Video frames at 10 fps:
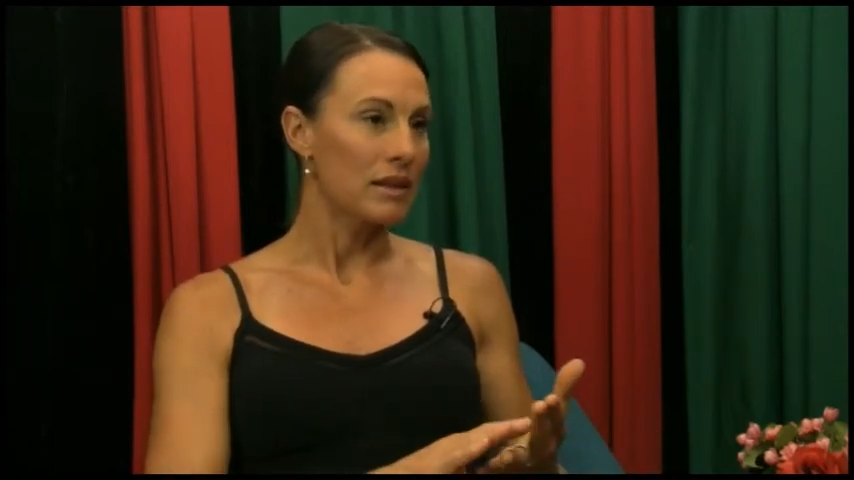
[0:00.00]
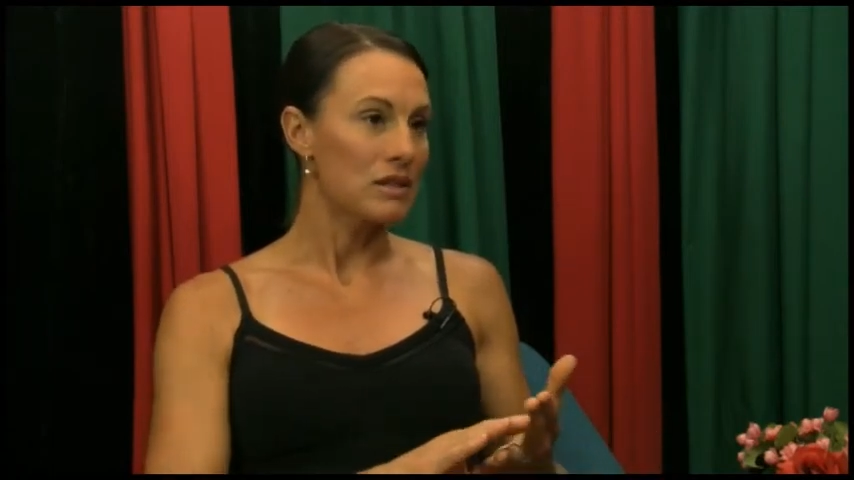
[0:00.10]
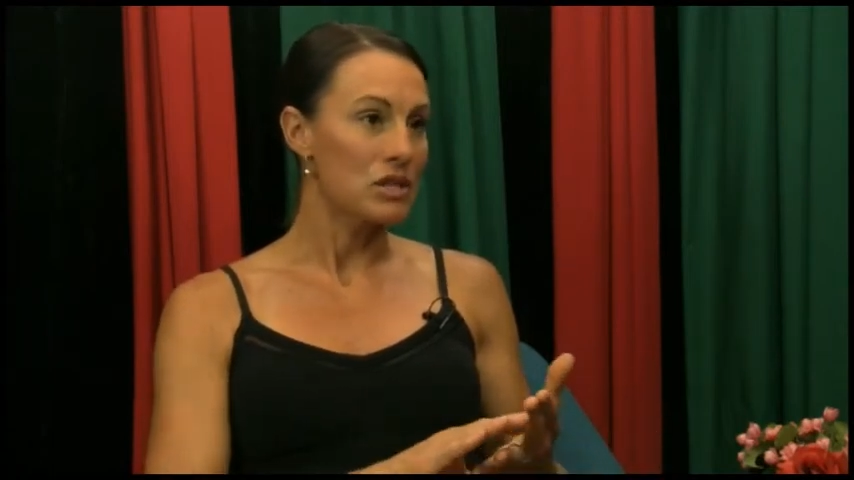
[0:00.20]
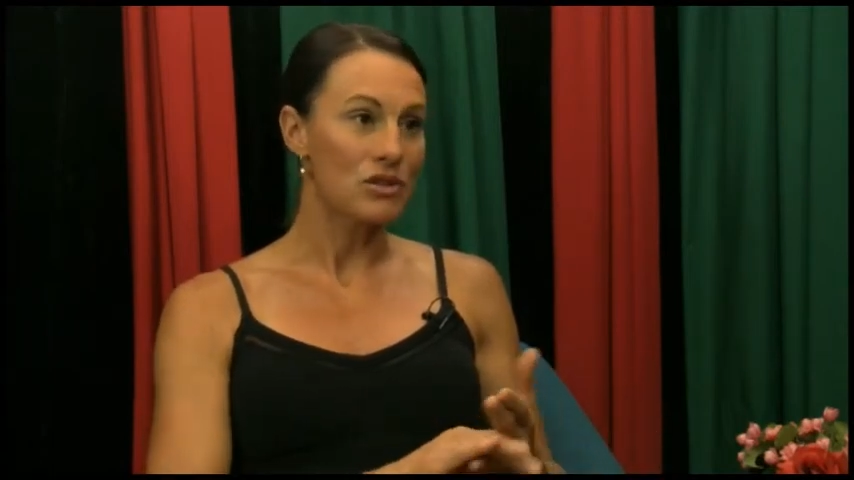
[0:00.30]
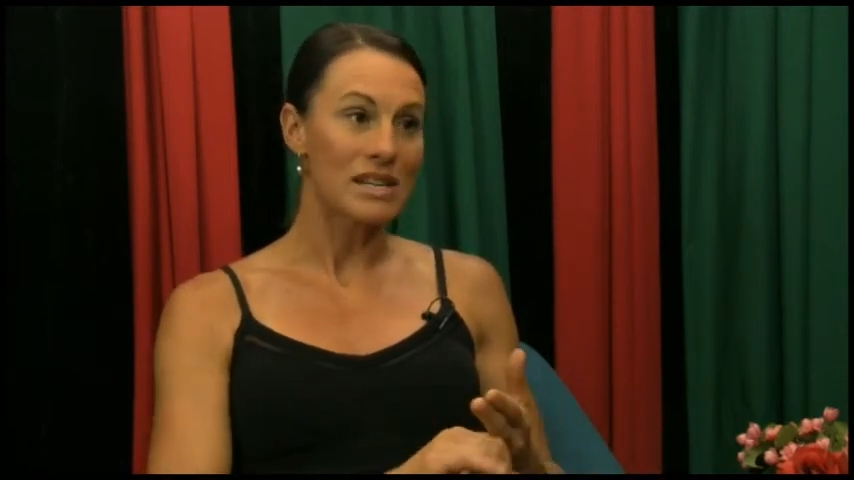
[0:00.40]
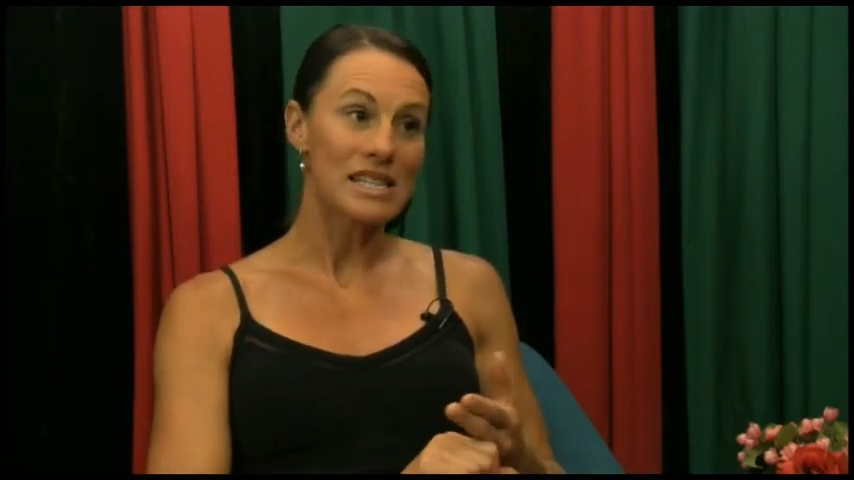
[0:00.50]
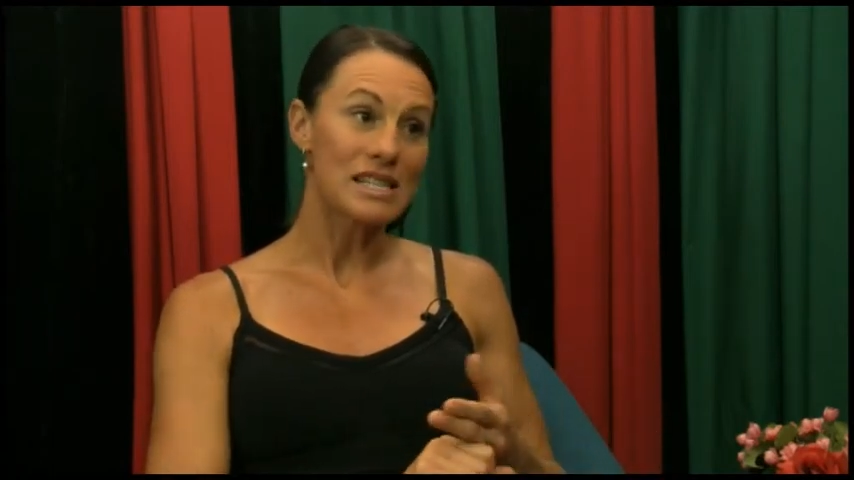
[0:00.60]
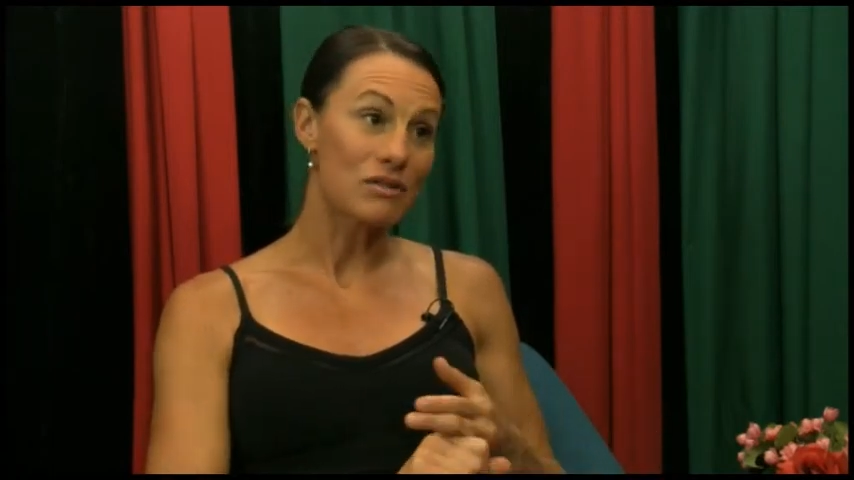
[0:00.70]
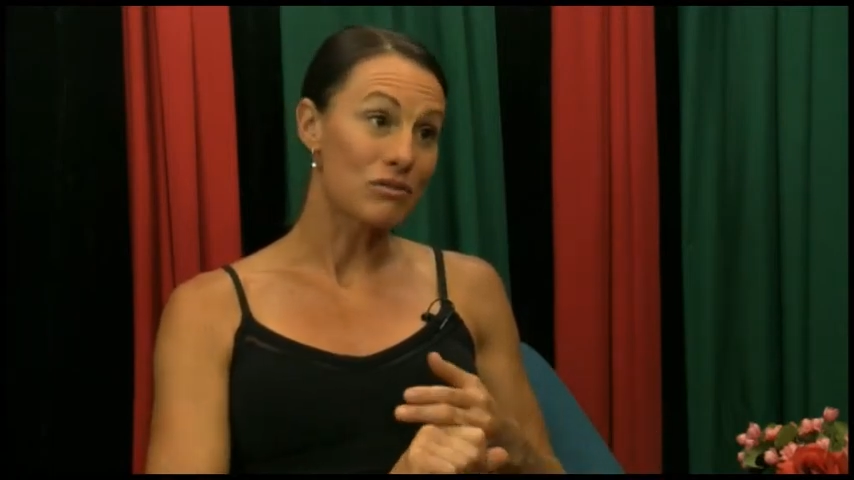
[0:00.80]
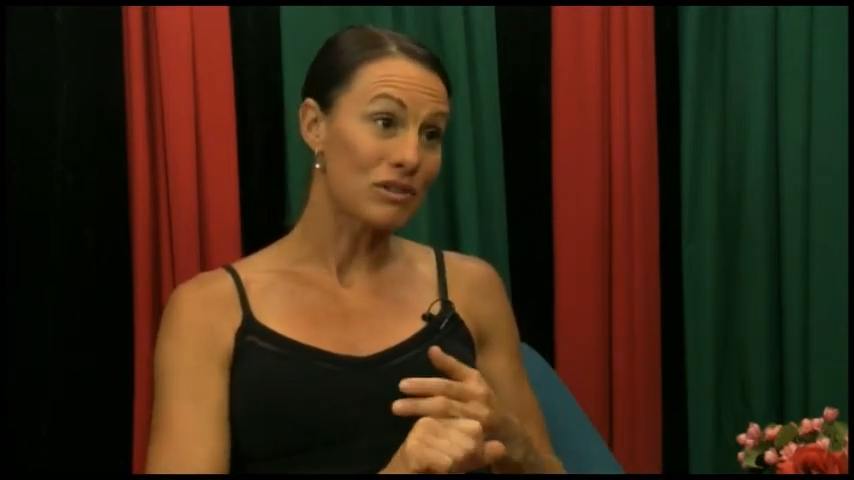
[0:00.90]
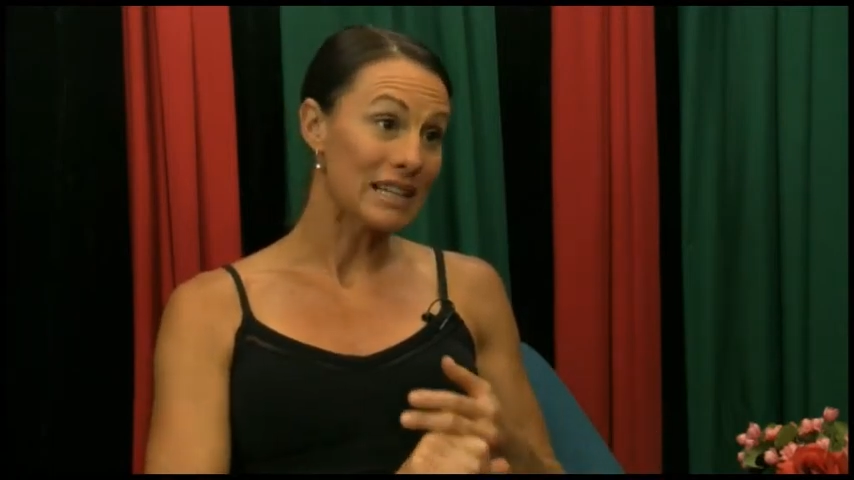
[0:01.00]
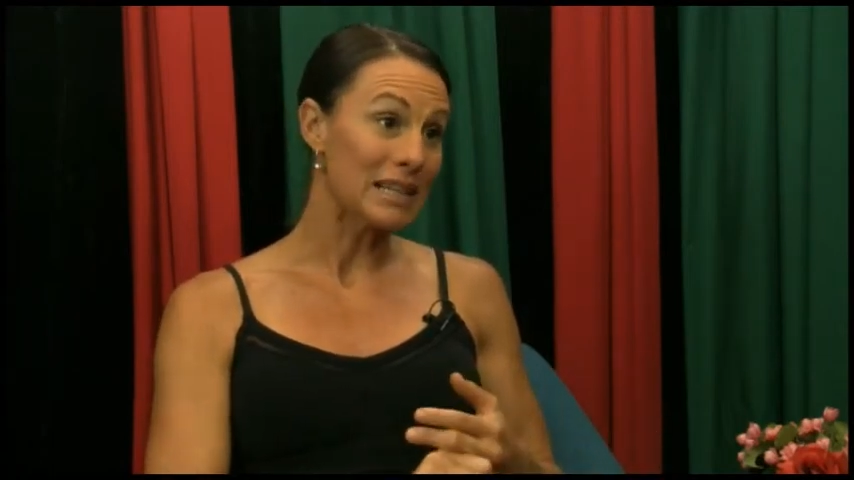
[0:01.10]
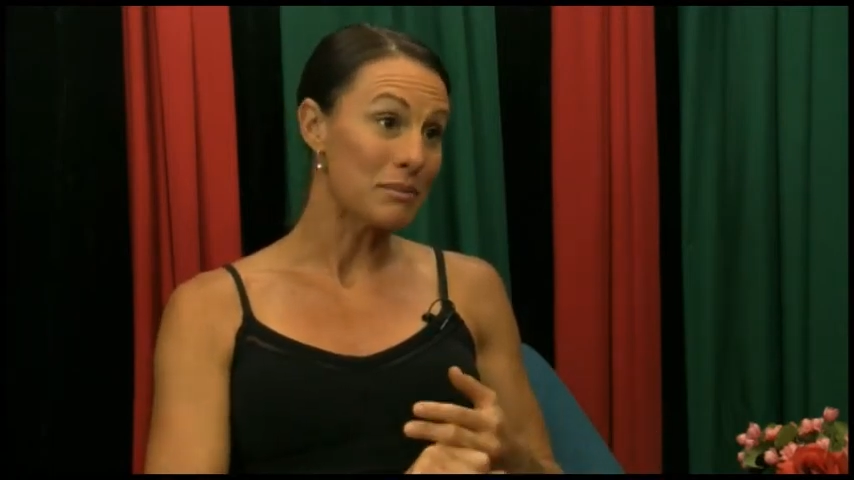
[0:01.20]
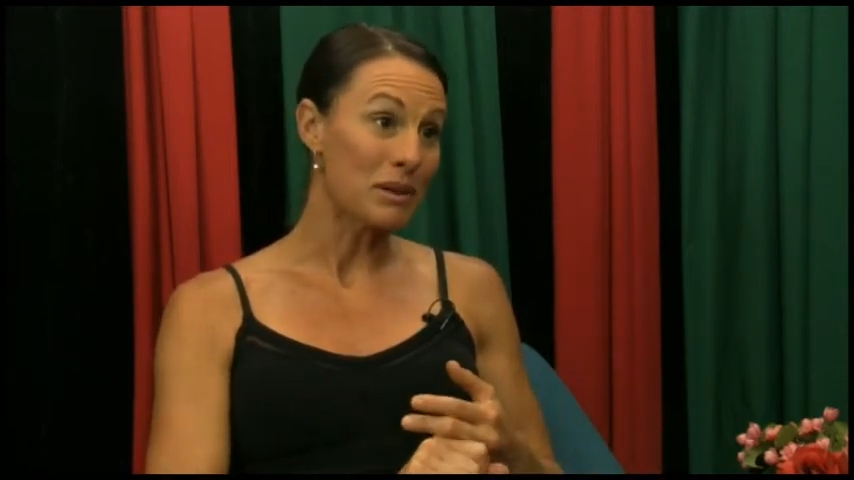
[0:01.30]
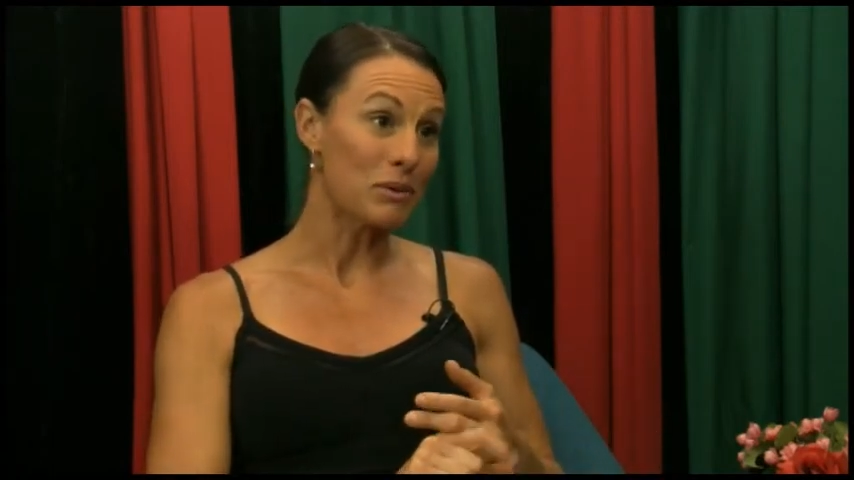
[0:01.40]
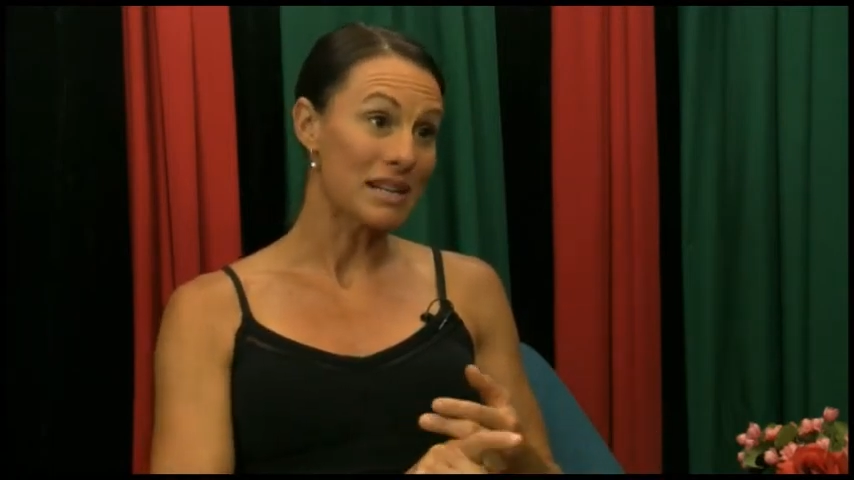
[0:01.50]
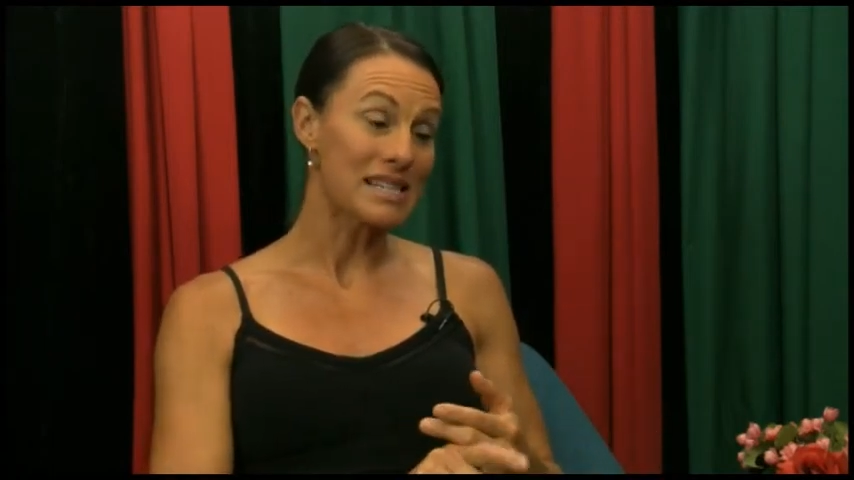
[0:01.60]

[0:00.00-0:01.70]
Stress is a really big one,